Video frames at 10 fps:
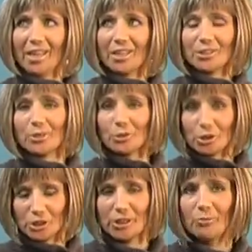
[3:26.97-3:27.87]
So
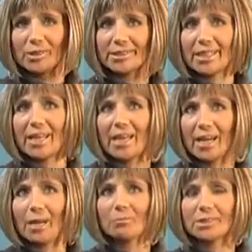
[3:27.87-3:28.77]
she was
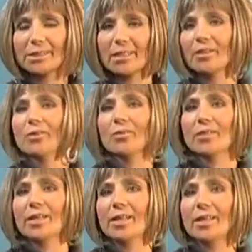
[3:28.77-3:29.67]

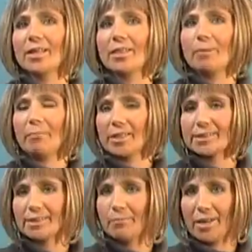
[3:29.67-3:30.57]
absolutely the
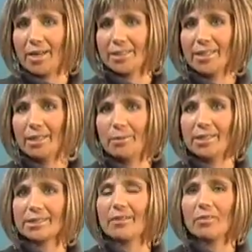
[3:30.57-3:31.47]
biggest impact
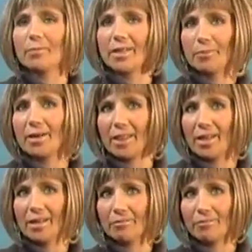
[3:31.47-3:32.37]
anybody's ever made on my
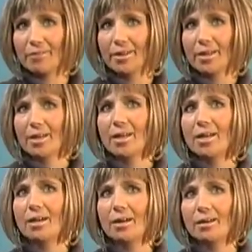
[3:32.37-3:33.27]
life.
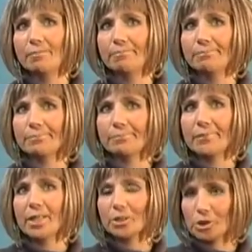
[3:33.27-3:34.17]
Um,
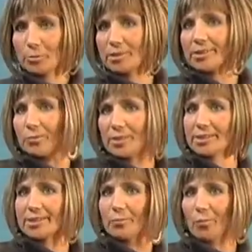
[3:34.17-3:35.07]
and she was the
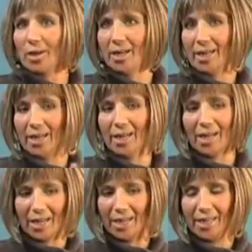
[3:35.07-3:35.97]
reason why
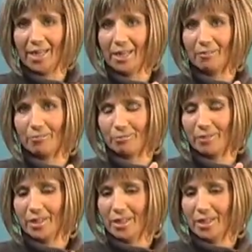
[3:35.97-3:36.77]
I have